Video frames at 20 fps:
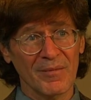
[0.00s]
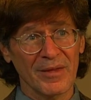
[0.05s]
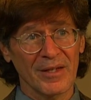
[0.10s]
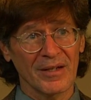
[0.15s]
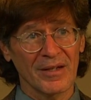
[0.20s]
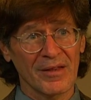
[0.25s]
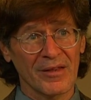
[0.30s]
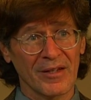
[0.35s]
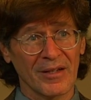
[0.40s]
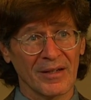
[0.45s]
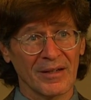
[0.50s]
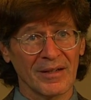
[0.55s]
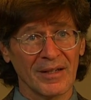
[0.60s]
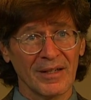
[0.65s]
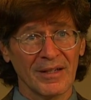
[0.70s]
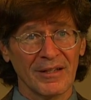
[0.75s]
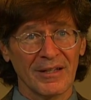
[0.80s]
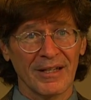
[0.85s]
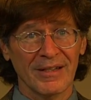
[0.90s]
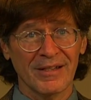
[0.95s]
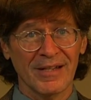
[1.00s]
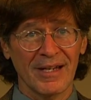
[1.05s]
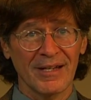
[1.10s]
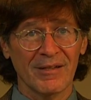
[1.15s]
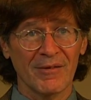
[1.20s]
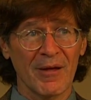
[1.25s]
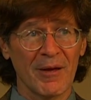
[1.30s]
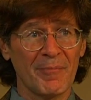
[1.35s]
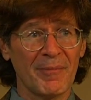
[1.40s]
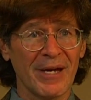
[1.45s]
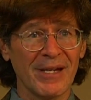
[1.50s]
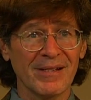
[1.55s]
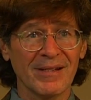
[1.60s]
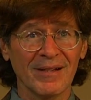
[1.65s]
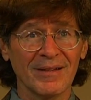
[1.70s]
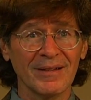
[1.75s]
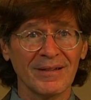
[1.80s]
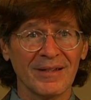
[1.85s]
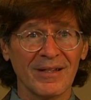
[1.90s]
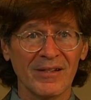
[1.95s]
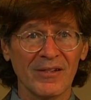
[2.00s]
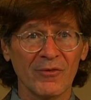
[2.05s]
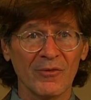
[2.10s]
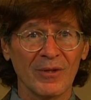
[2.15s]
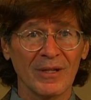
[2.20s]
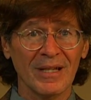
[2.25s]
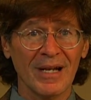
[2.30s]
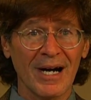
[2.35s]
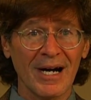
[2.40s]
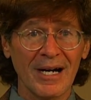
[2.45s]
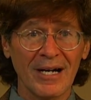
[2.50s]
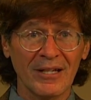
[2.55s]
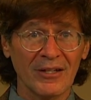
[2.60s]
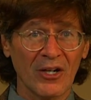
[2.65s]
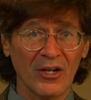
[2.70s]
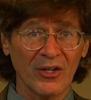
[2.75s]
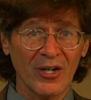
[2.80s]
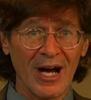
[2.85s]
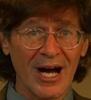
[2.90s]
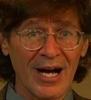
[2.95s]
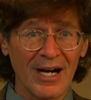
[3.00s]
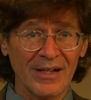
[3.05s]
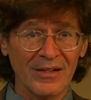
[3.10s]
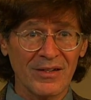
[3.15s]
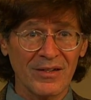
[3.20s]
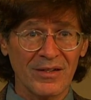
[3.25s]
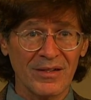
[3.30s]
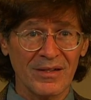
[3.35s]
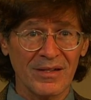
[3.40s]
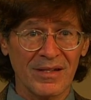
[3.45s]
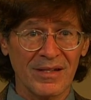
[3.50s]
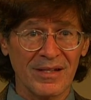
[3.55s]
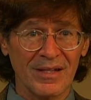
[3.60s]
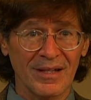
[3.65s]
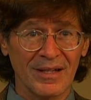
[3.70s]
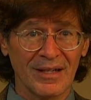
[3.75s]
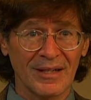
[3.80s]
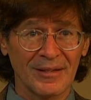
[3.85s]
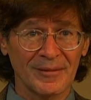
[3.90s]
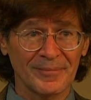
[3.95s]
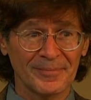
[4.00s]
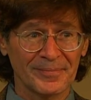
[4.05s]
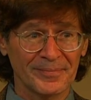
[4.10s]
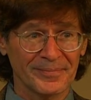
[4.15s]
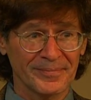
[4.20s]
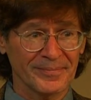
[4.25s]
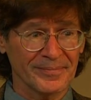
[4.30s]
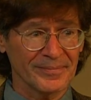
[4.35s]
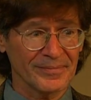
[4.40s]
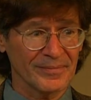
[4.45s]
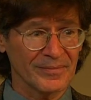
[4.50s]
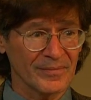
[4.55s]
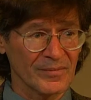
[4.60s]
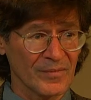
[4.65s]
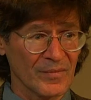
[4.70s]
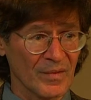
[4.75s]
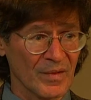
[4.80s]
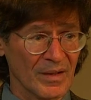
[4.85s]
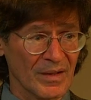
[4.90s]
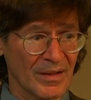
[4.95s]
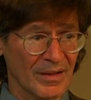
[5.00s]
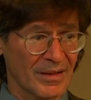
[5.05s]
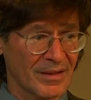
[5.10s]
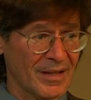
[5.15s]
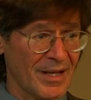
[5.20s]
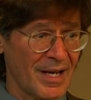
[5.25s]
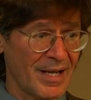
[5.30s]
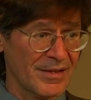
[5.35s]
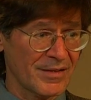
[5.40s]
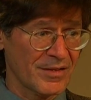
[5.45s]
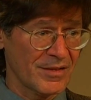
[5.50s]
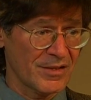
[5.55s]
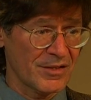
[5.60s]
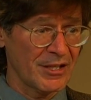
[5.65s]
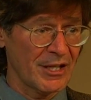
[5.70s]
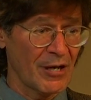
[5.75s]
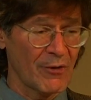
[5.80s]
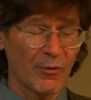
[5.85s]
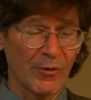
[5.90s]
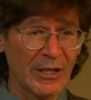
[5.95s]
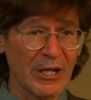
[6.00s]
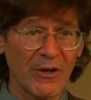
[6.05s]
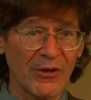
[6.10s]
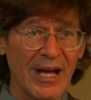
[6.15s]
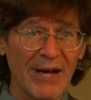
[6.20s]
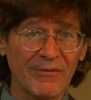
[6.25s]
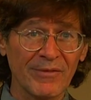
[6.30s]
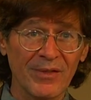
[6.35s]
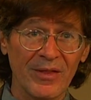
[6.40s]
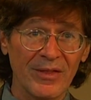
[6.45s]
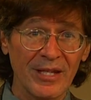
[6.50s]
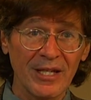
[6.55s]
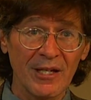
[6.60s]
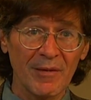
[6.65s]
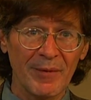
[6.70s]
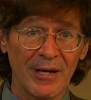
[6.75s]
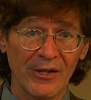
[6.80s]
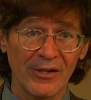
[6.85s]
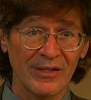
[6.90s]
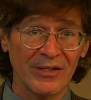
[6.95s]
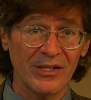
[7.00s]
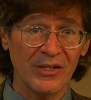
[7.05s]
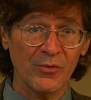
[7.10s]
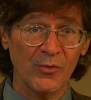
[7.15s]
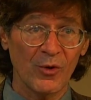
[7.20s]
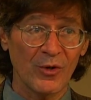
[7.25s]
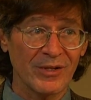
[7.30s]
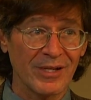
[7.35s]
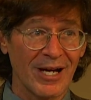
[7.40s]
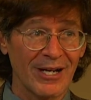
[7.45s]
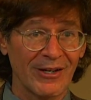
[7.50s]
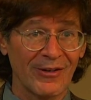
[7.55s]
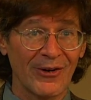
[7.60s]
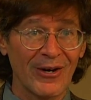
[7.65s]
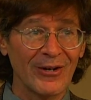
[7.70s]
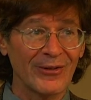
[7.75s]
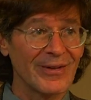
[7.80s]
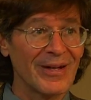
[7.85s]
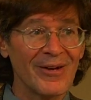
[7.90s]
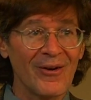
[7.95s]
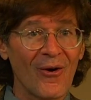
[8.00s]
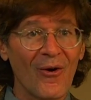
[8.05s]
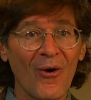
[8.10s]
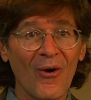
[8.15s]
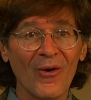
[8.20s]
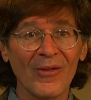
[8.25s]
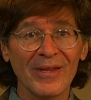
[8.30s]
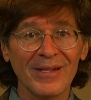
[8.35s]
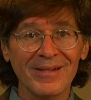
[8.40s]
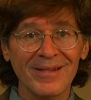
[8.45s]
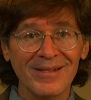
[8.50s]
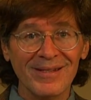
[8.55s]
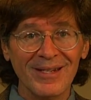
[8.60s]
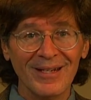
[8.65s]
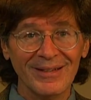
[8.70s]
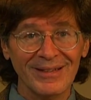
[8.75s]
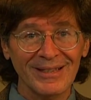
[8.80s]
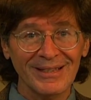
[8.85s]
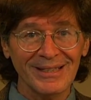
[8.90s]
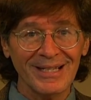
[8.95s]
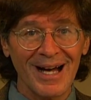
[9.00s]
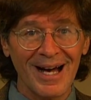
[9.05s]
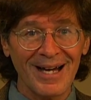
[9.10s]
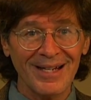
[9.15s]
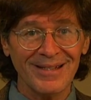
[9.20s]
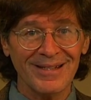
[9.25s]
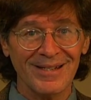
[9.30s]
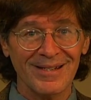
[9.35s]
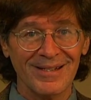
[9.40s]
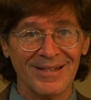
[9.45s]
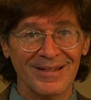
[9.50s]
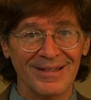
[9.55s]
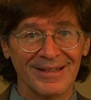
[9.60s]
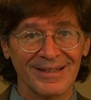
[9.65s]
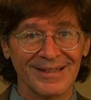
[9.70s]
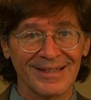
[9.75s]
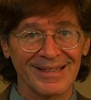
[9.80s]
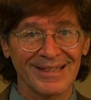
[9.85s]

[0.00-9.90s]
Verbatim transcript: The the it's, it, it basically doesn't rely on our conscious um conscious, you know, we don't have to think about it. It just works on our own. All this is done unconsciously.